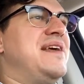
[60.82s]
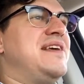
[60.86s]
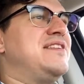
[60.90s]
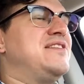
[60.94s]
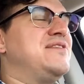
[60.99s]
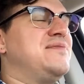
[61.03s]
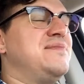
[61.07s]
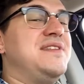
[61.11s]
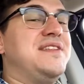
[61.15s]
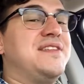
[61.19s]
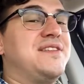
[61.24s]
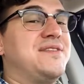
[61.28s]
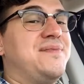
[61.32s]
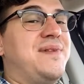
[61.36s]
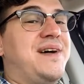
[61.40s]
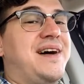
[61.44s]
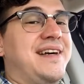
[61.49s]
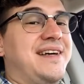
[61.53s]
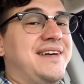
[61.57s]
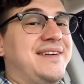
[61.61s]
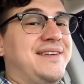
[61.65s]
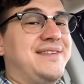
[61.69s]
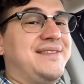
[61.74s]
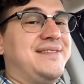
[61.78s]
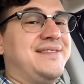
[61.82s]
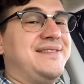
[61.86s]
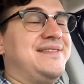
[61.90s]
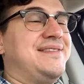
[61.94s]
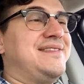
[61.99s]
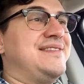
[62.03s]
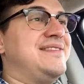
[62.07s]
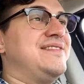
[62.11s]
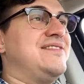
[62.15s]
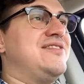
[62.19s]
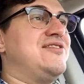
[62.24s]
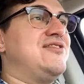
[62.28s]
makes me smile
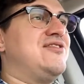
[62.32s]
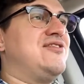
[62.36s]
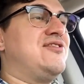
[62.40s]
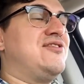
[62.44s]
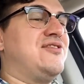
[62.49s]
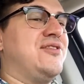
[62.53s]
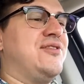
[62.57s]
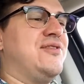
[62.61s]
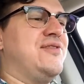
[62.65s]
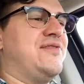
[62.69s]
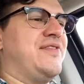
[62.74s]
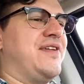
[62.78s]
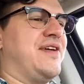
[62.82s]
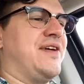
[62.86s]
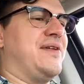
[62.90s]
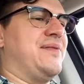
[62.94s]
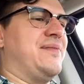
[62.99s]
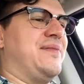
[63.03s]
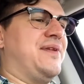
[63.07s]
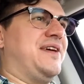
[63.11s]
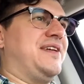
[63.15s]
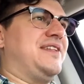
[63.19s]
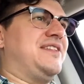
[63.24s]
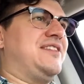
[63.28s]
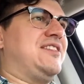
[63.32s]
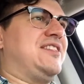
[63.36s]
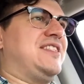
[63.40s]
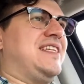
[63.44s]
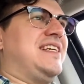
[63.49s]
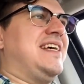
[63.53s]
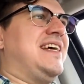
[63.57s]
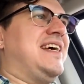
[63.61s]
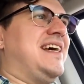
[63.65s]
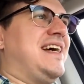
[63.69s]
so very much.